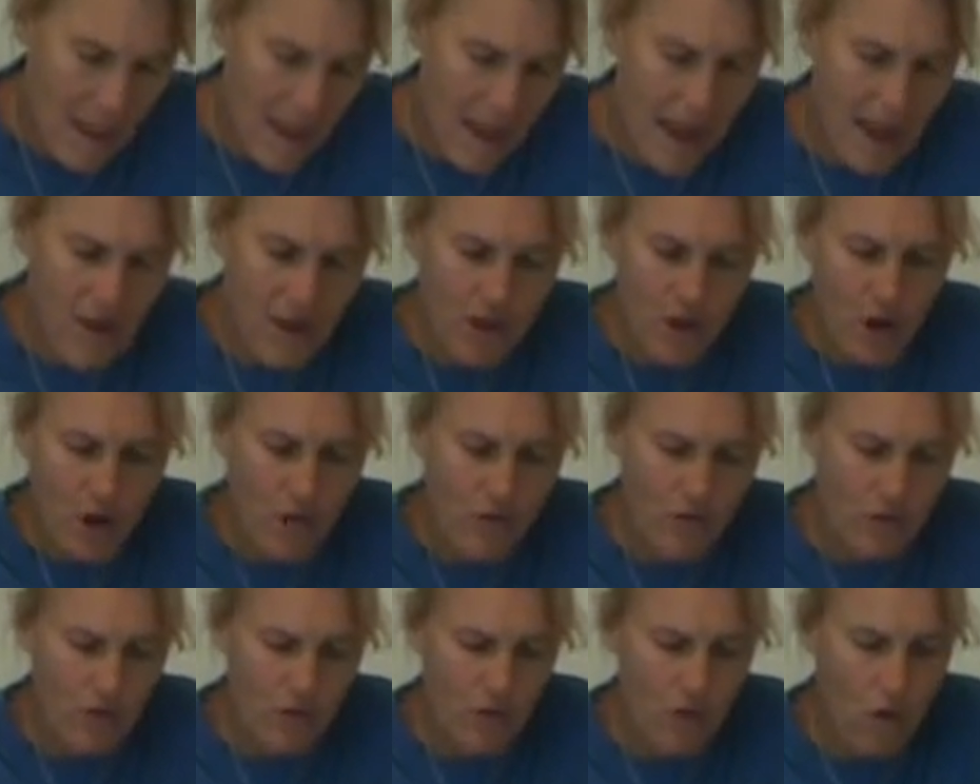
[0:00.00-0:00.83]
and you
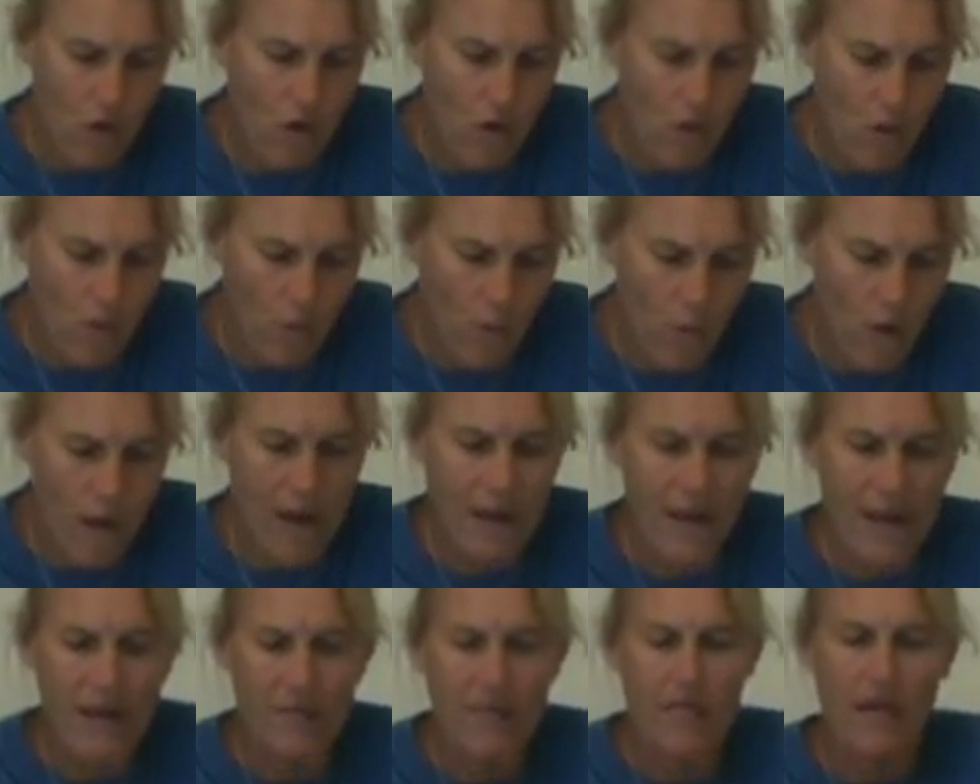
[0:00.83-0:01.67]
go through the whole
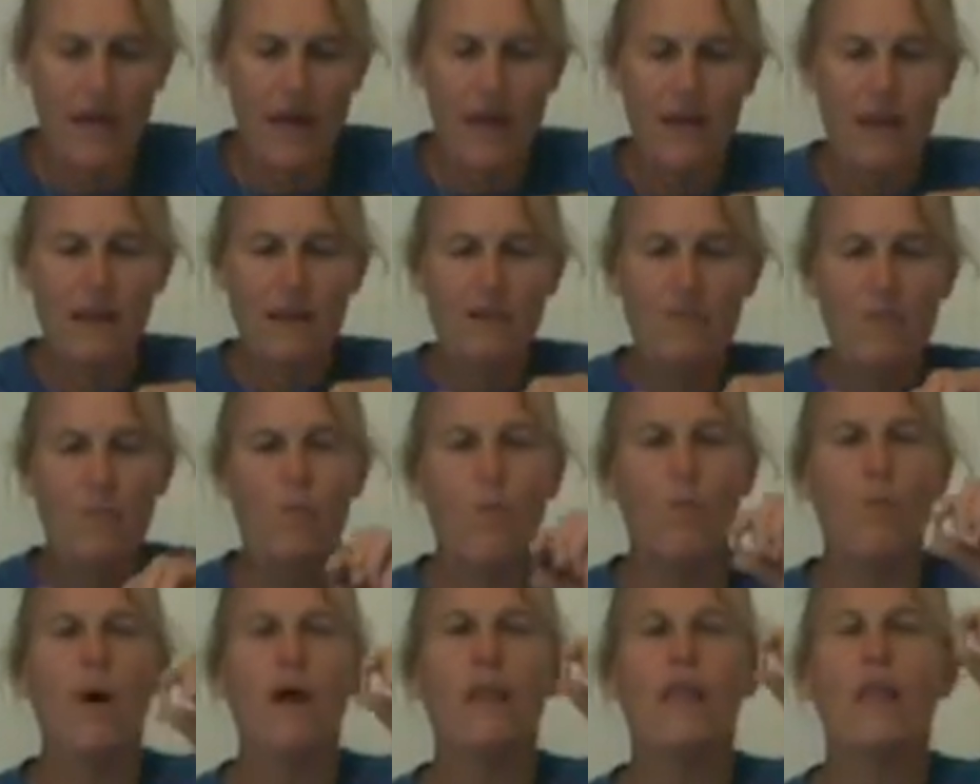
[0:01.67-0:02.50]
one, and then
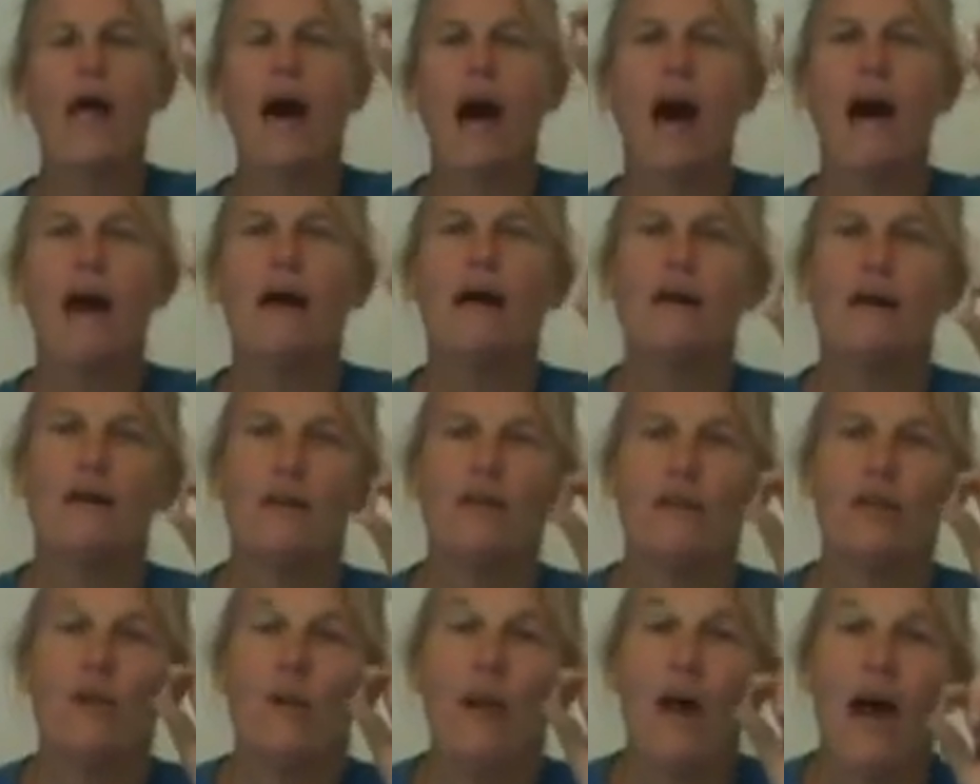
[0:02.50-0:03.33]
voila,
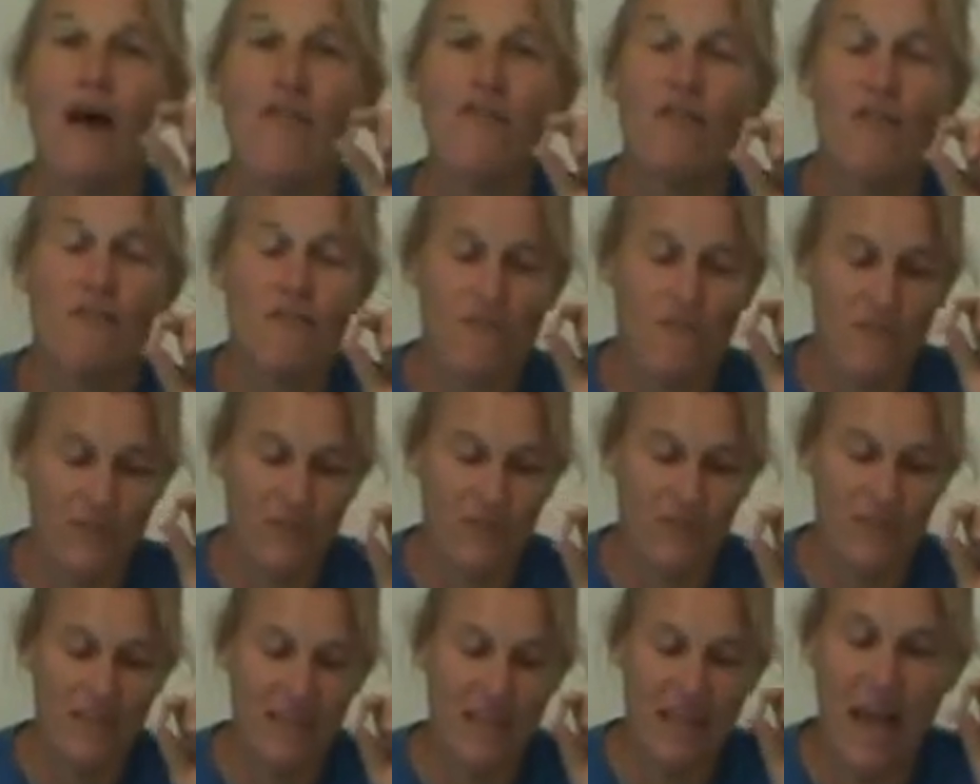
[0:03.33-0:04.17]
you have
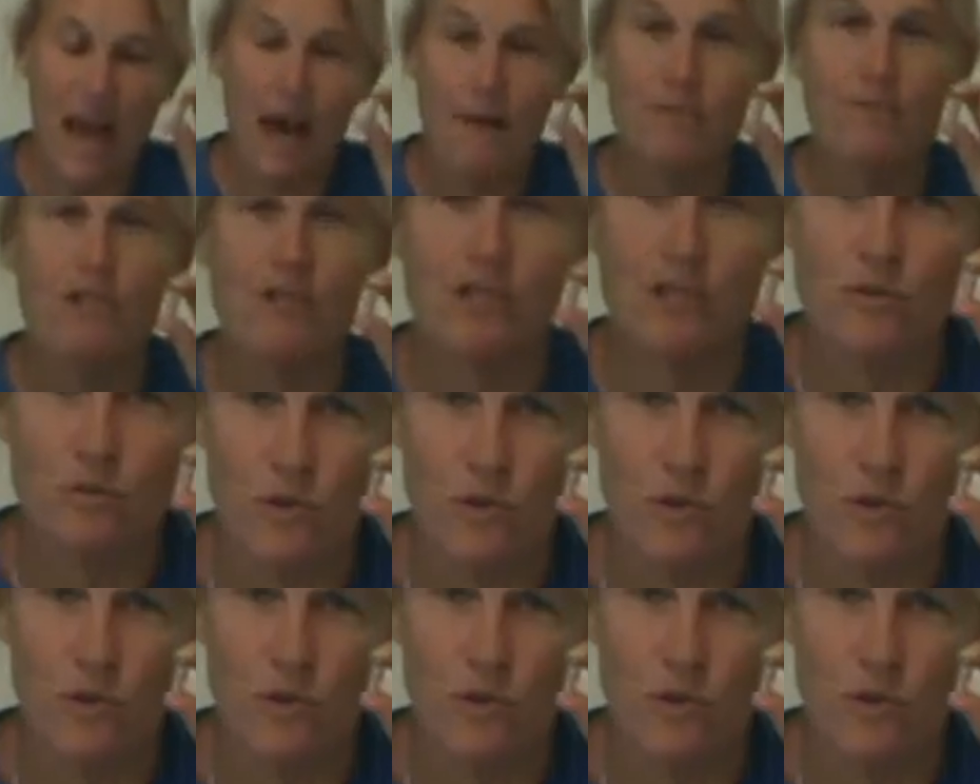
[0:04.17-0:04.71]
50 capsules.